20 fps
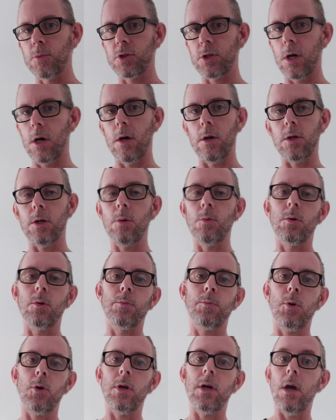So you
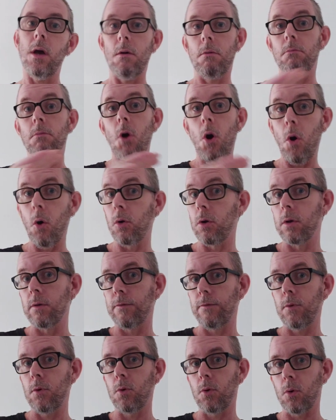would put it on the
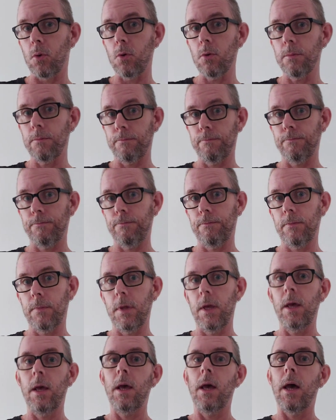floor,
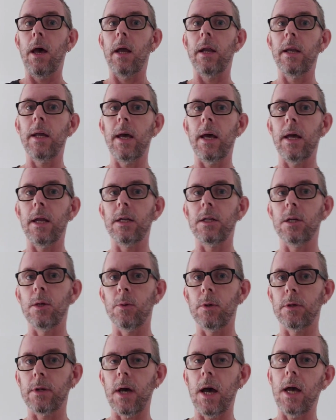and then you
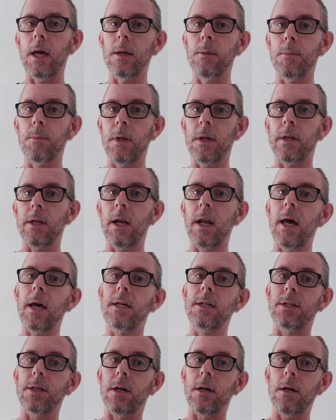would aim the
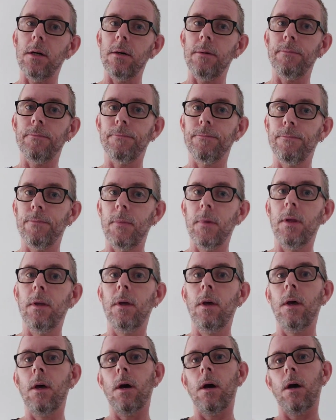laser
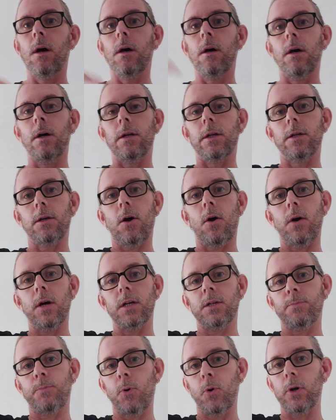at the
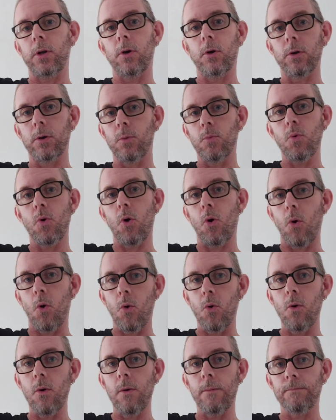highest point on the
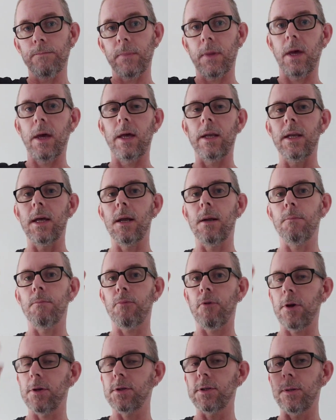wall, and then
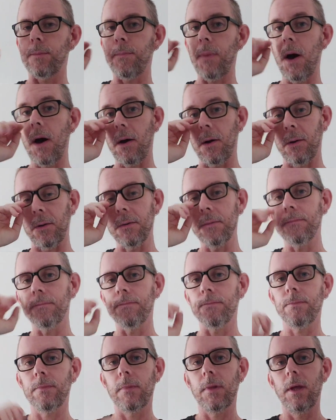press the button,
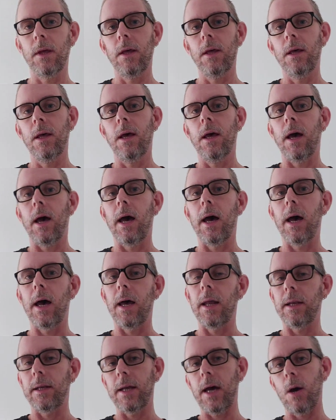
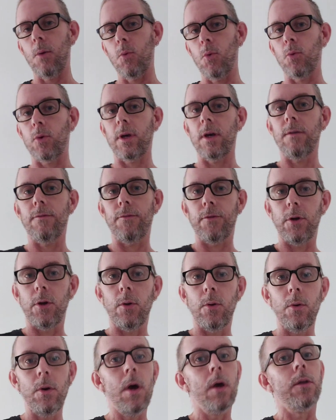and that will give
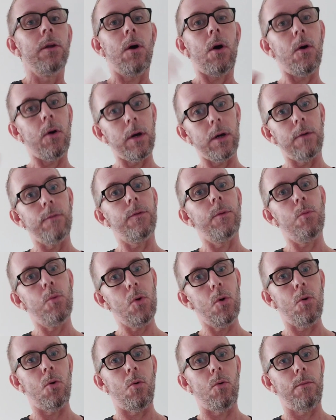you the height of the
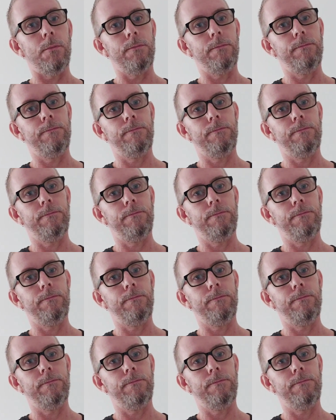wall.